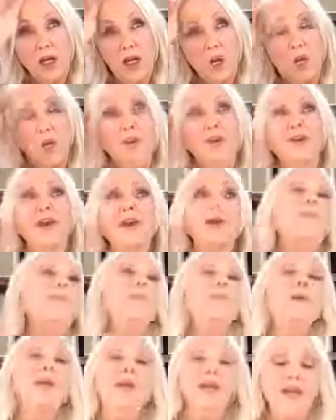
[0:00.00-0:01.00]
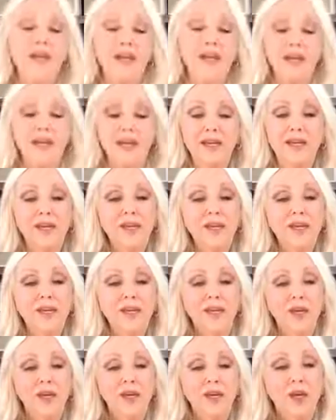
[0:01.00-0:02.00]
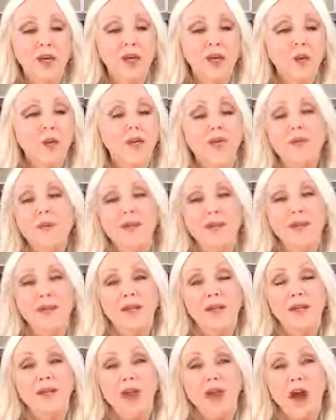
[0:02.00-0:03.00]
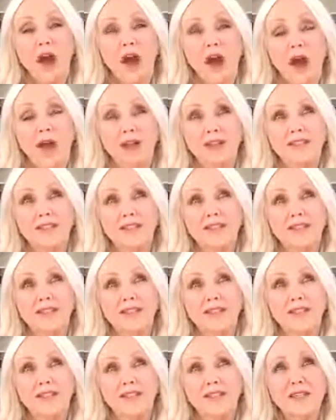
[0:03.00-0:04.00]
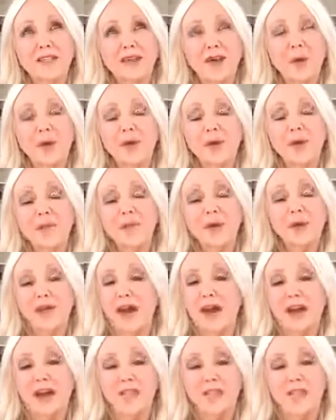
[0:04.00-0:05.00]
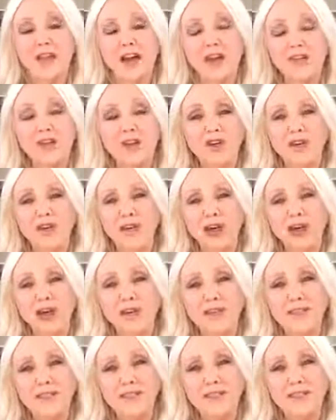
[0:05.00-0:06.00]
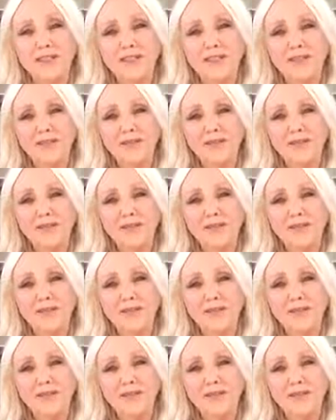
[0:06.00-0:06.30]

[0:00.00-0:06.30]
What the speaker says: wouldn't it be nice? Wouldn't it be nice to have a new house?